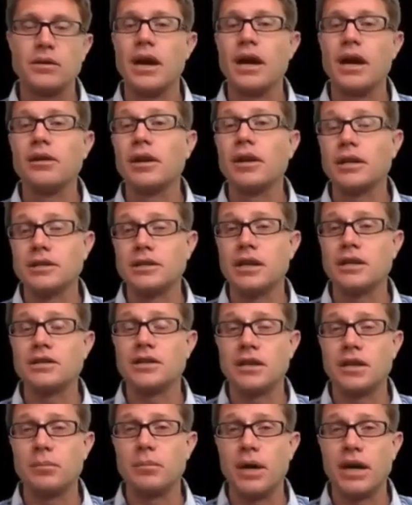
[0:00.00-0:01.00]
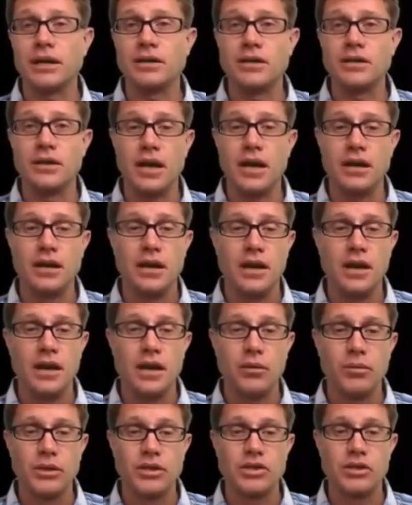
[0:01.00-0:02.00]
or how long it takes to get back to that
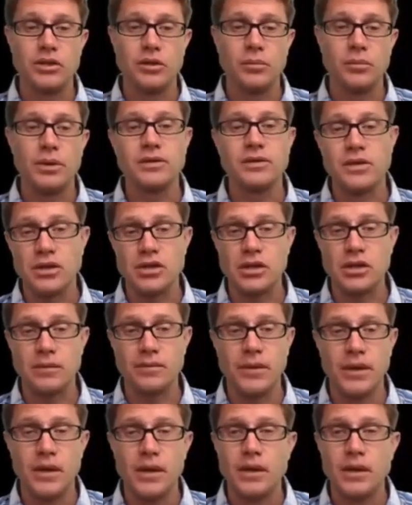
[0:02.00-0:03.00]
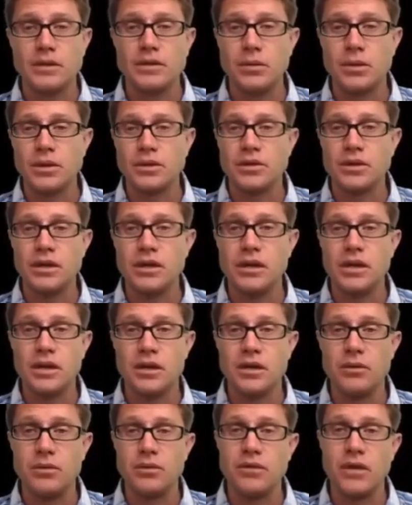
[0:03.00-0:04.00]
original position. So we can see
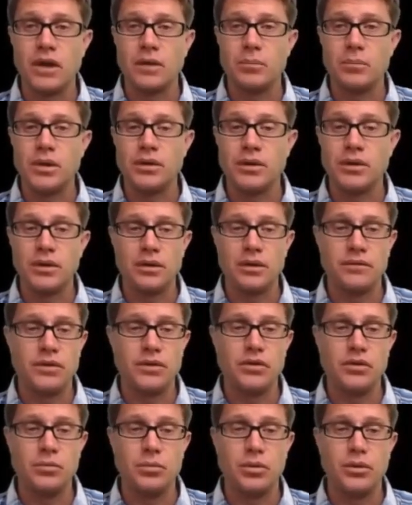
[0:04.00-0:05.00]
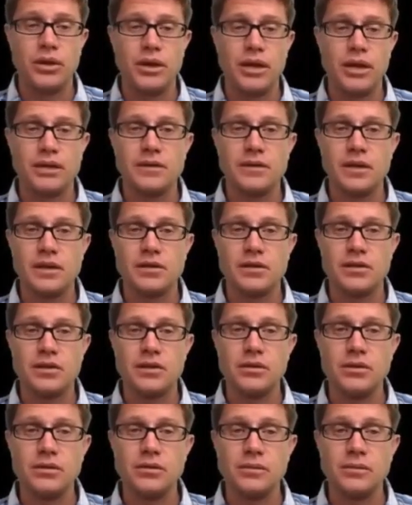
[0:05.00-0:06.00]
here that we've got a period of
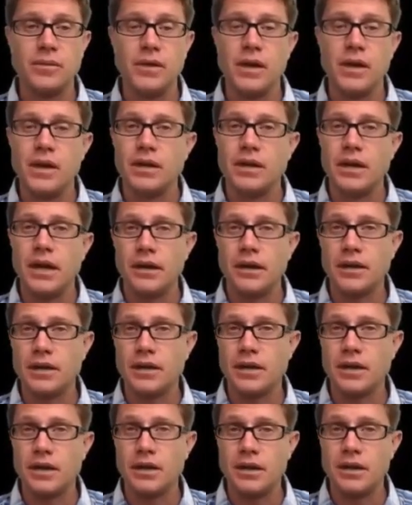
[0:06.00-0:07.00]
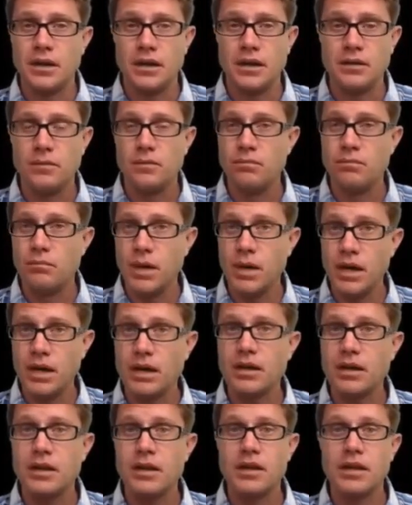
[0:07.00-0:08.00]
2.862. Now I'm going to
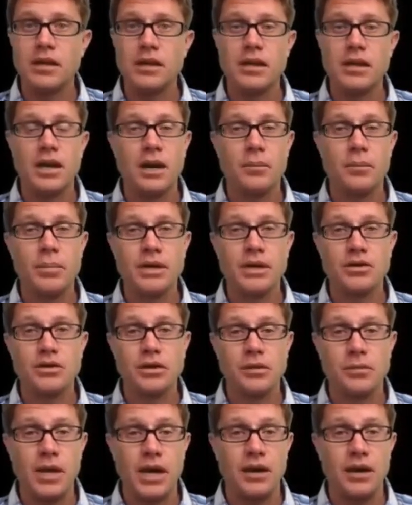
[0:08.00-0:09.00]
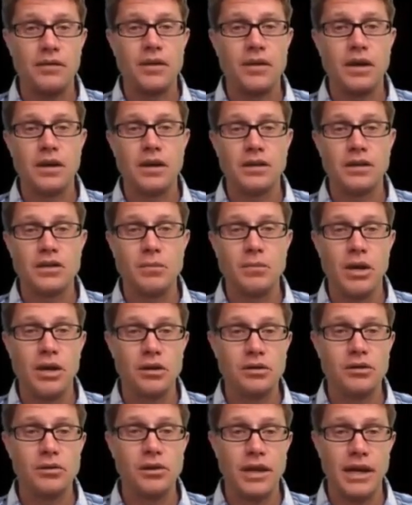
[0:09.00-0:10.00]
make the pendulum have a
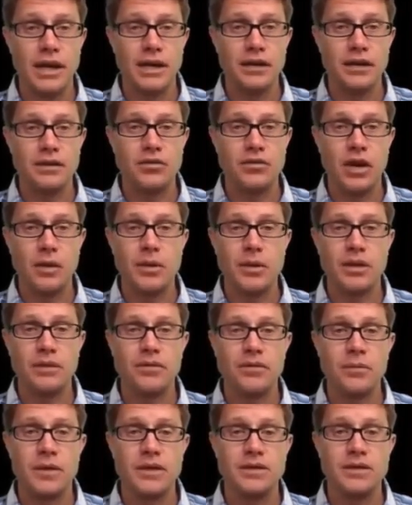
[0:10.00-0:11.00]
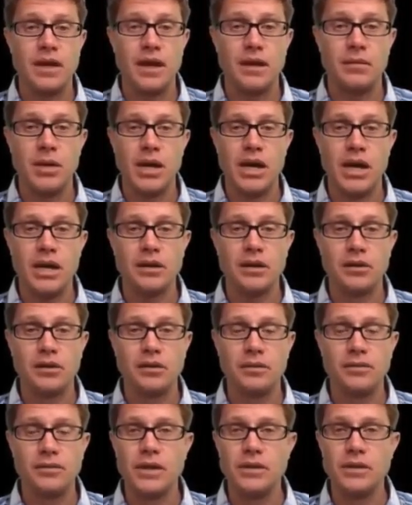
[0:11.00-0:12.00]
smaller length, dropping it from the same
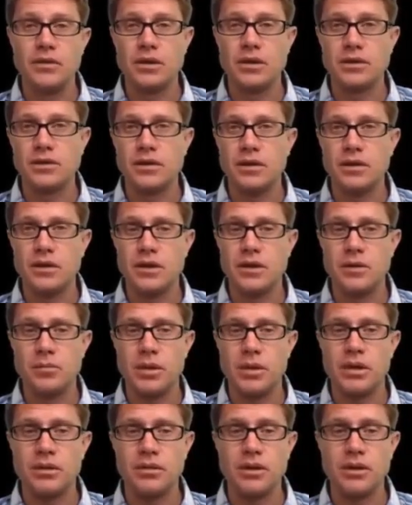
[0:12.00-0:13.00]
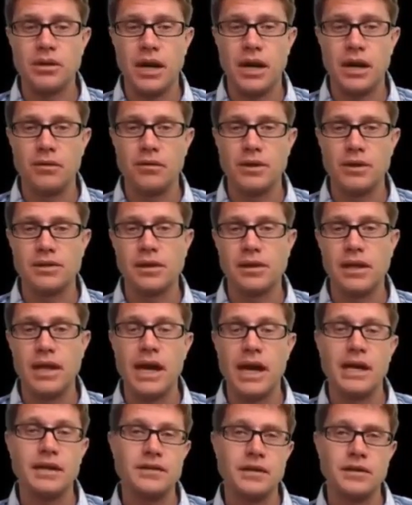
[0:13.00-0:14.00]
angle, and you can see that the period now is
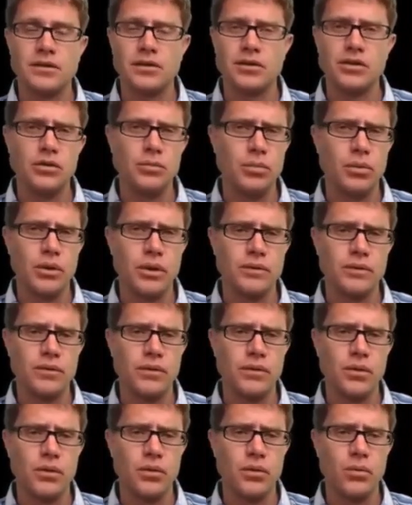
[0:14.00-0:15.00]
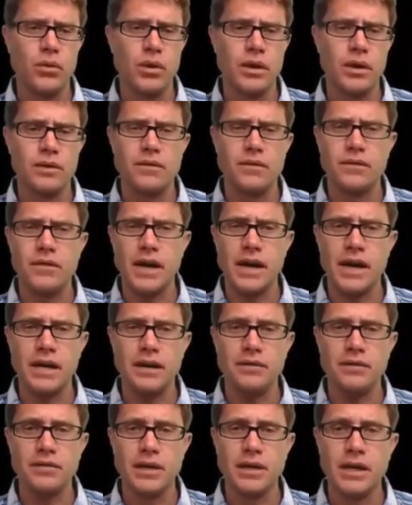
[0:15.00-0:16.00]
less. It's
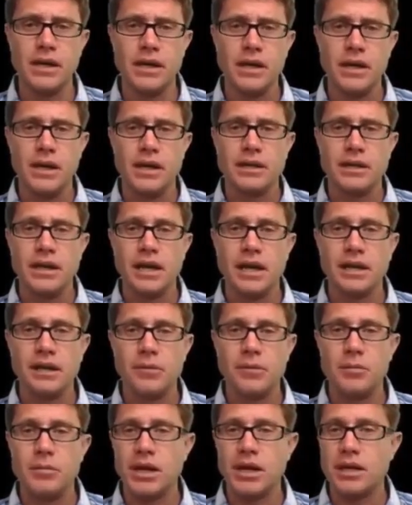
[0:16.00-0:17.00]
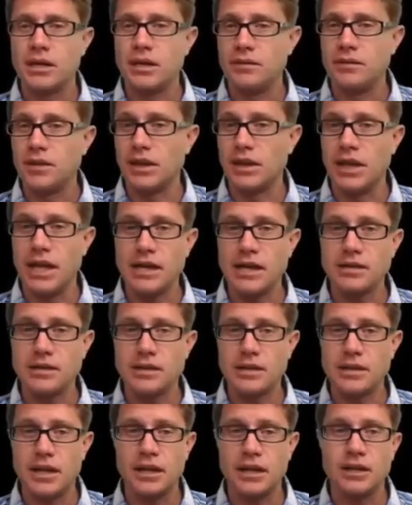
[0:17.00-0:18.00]
2.415. Now let me make it even
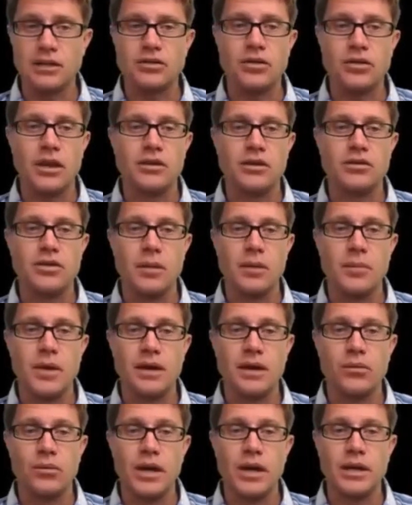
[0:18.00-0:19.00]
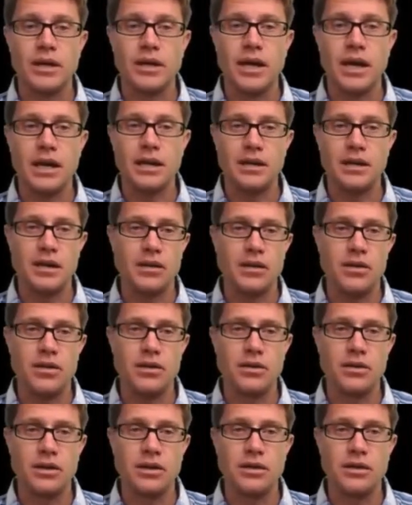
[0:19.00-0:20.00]
less. I'm going to try to drop that weight again at a
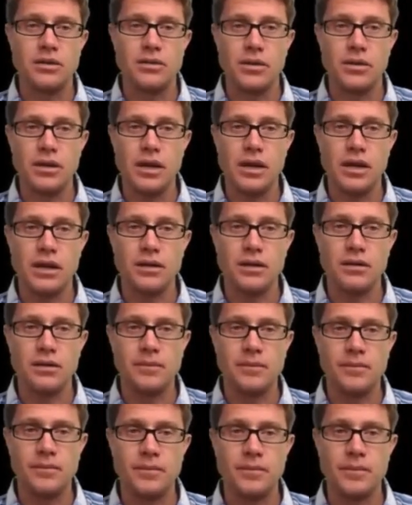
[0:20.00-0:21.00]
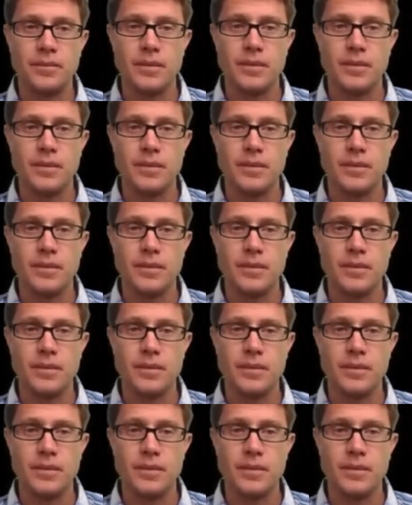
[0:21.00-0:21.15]
30-degree angle,